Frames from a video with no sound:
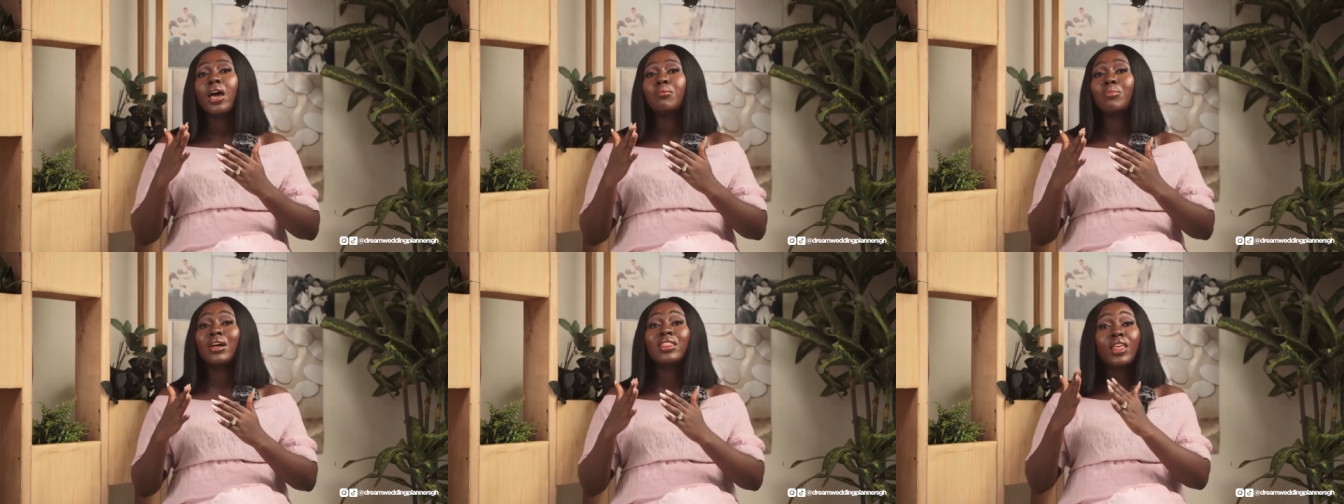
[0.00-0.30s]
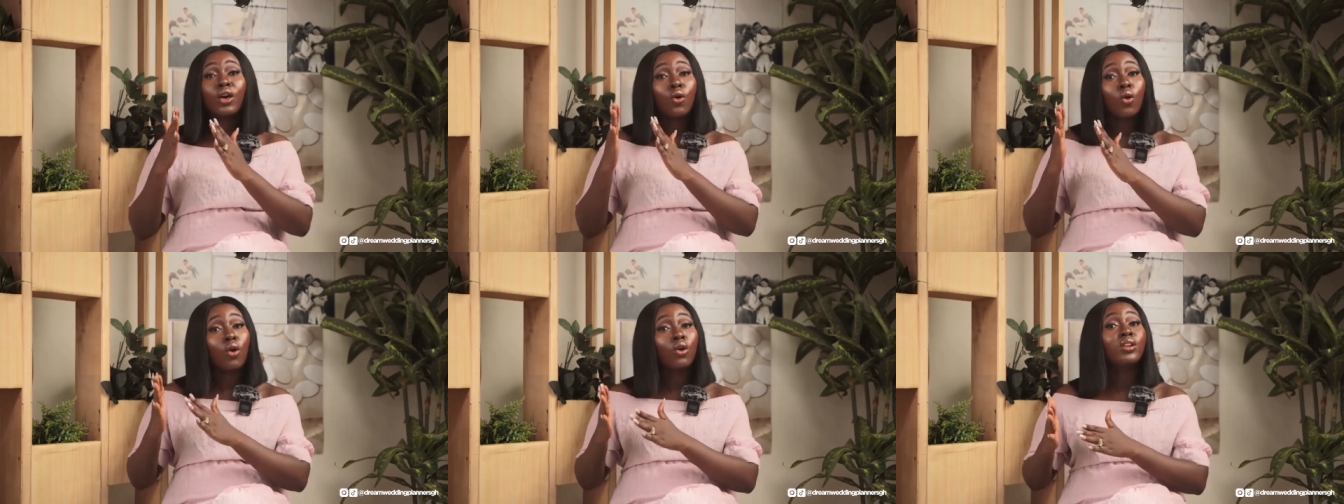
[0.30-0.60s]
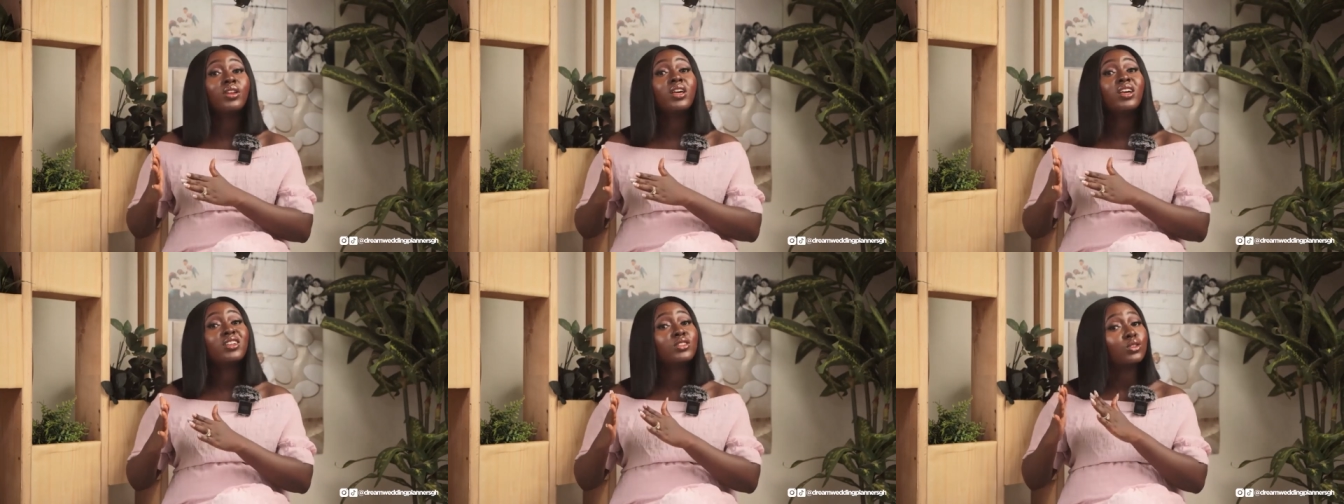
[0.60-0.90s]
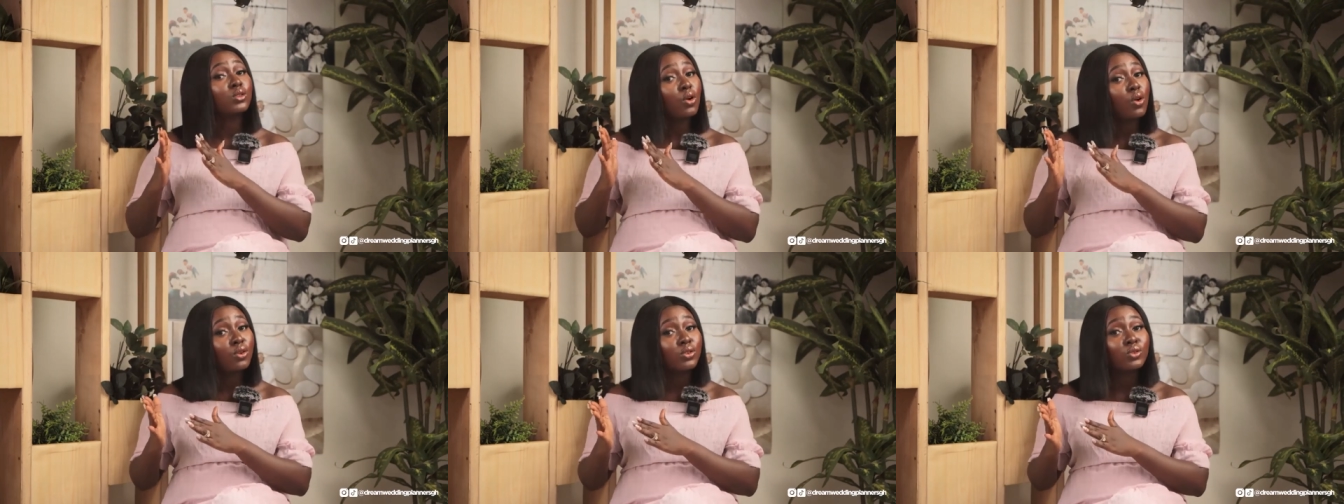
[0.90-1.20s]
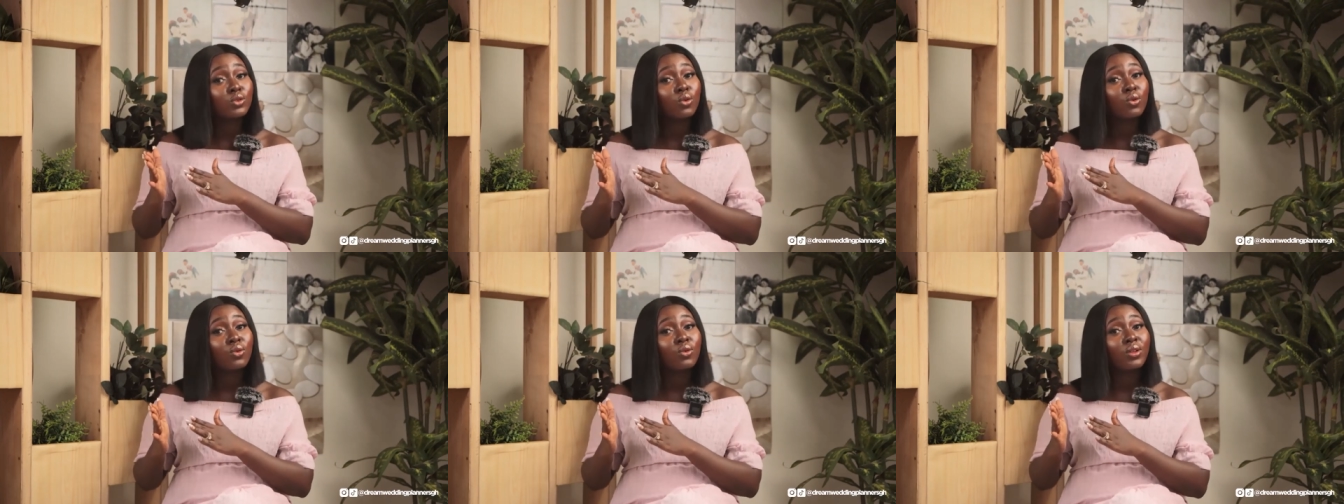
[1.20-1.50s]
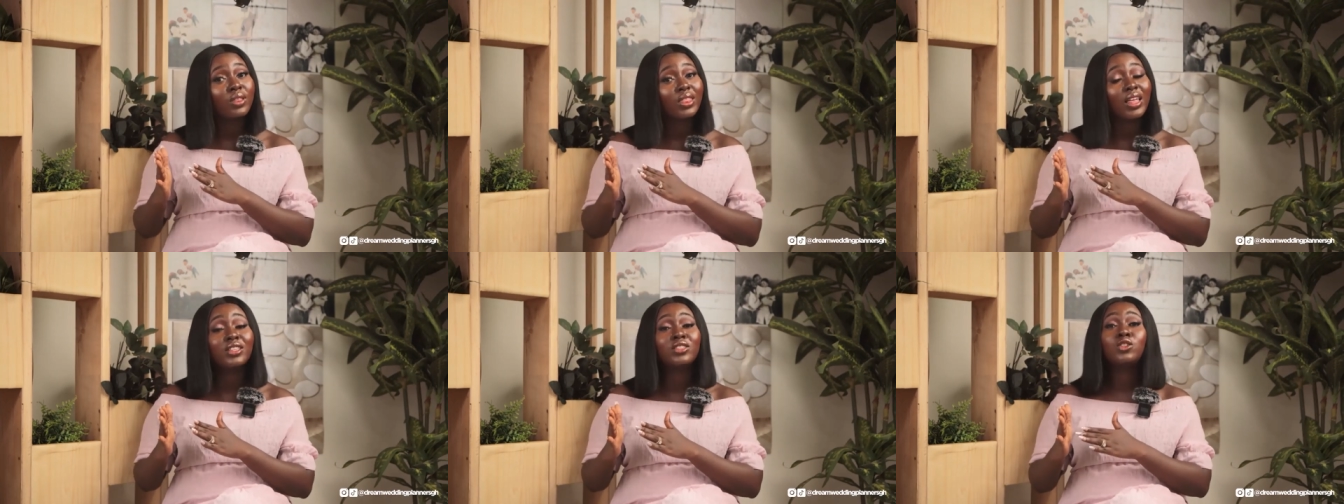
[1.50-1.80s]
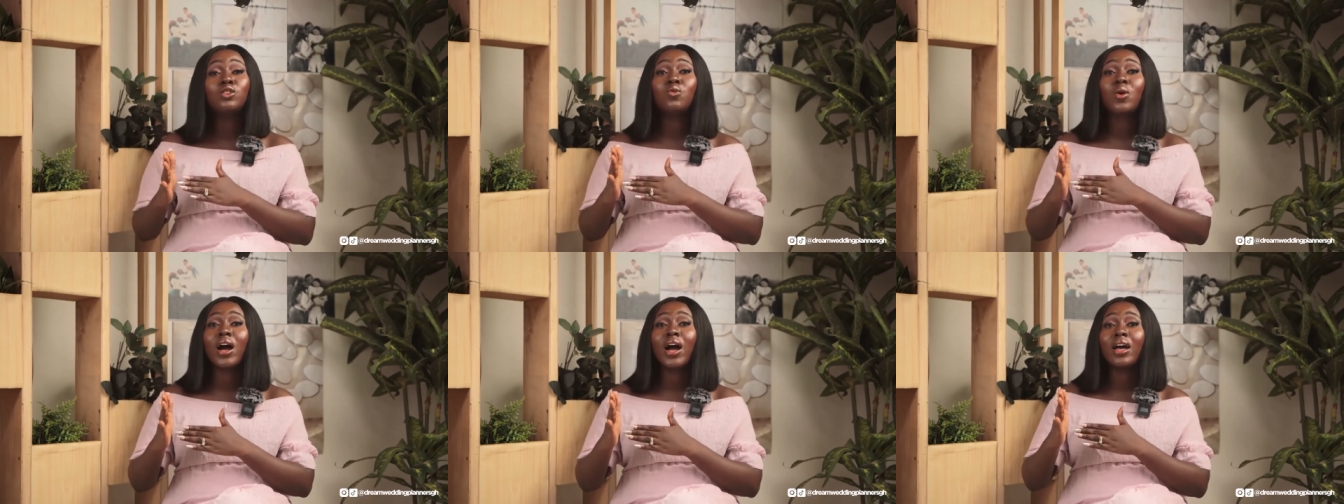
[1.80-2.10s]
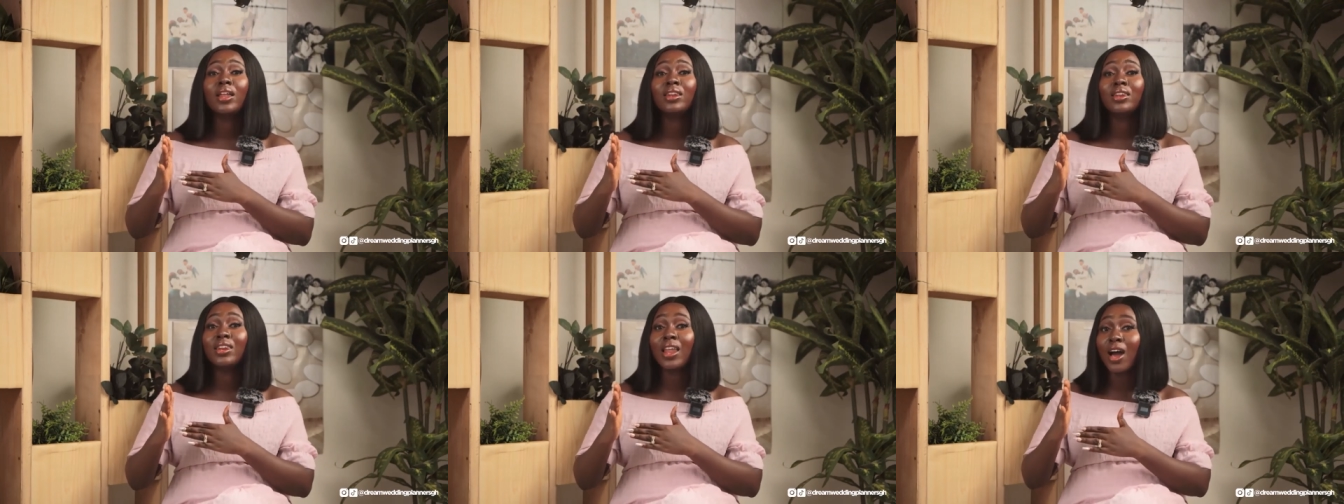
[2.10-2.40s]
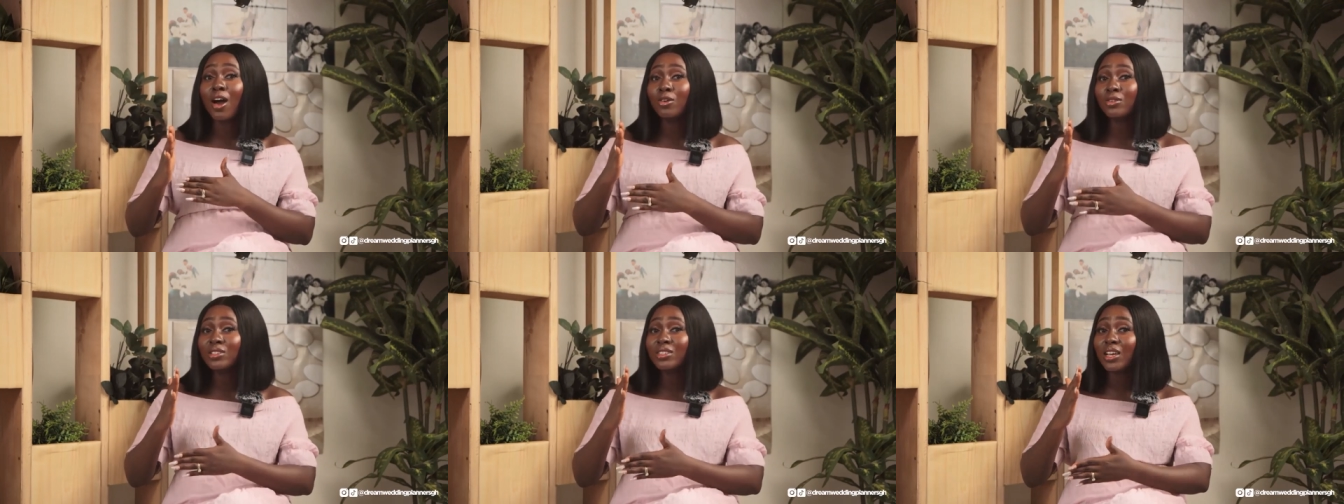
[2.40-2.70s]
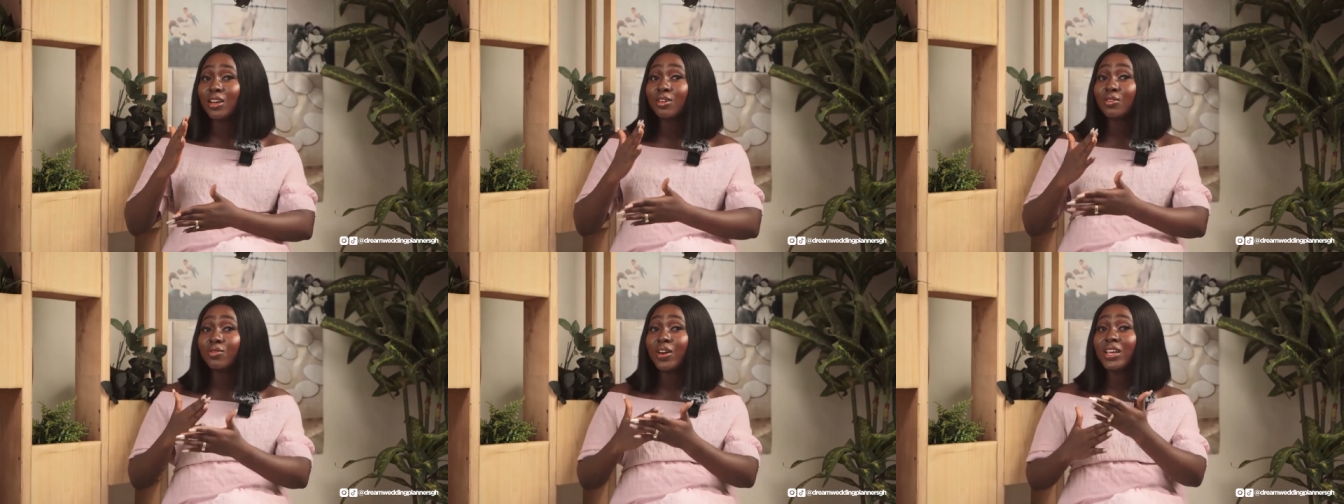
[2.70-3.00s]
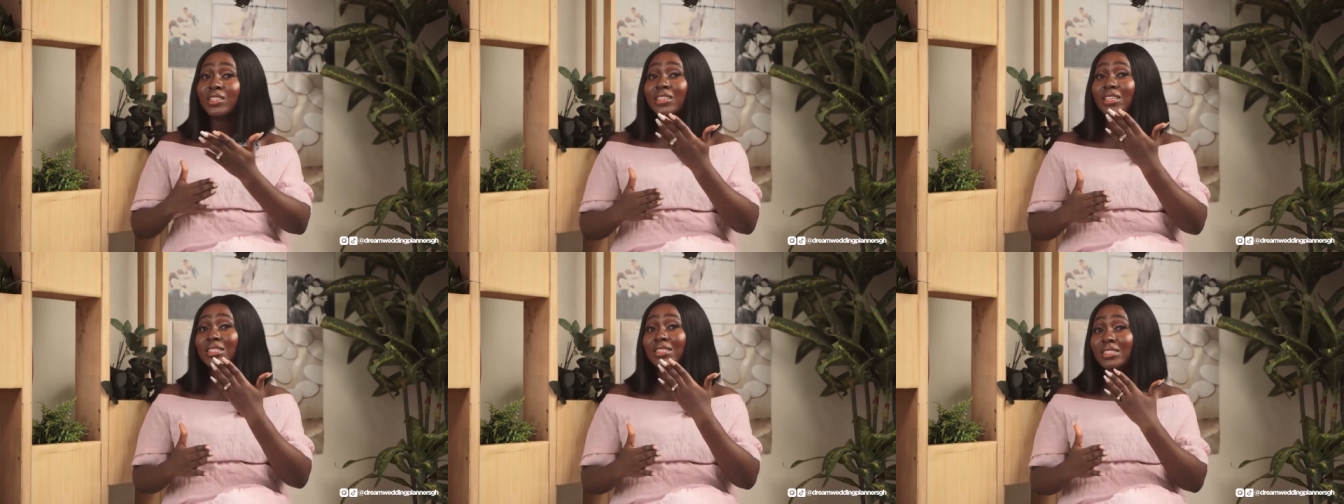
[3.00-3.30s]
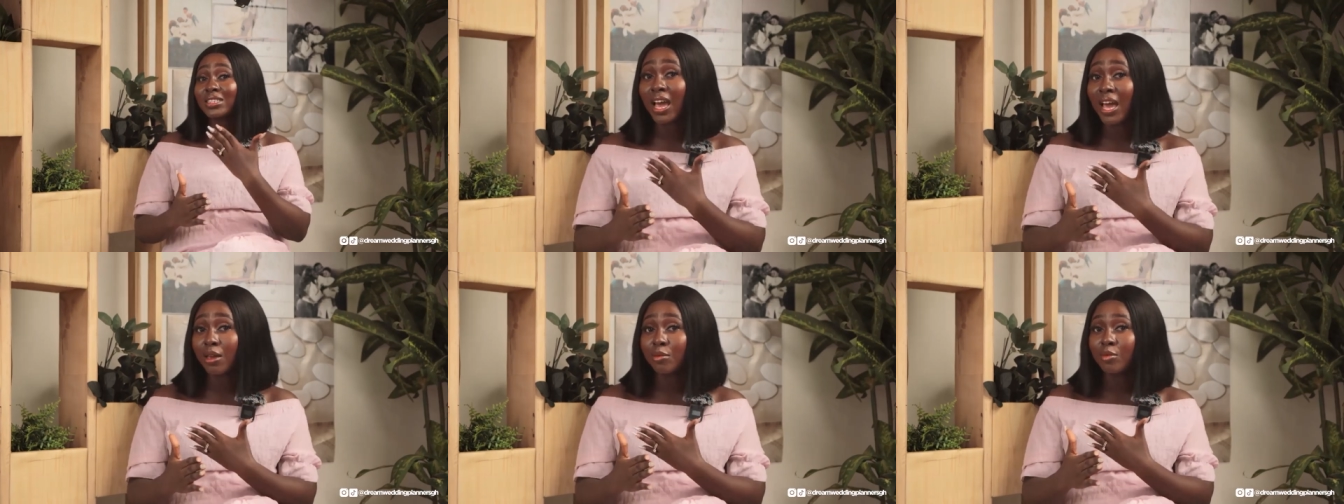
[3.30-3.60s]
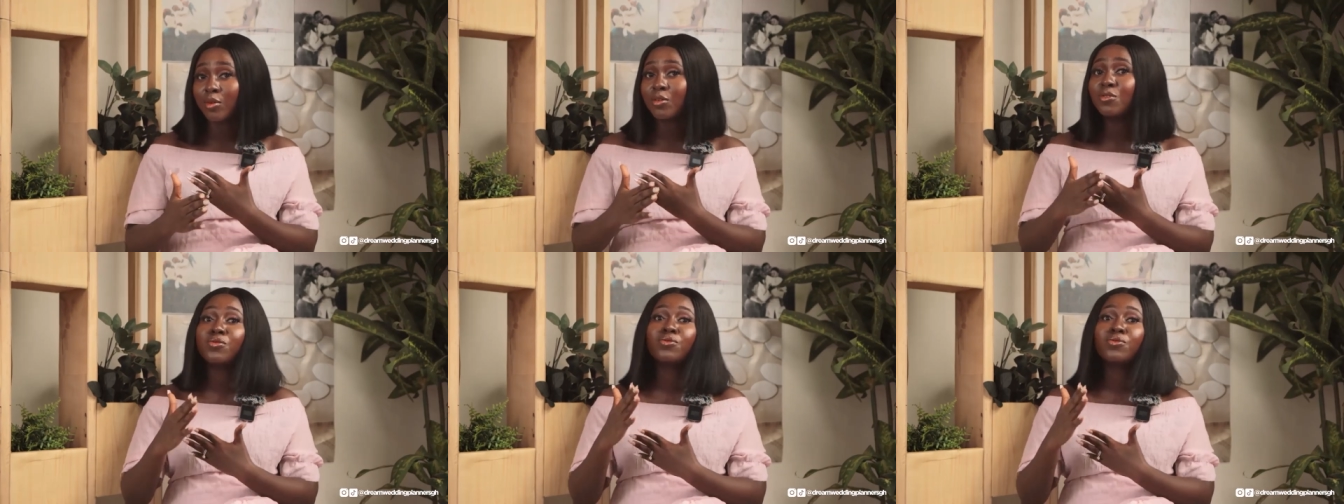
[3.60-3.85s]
But the con is also that you are now sacrificing time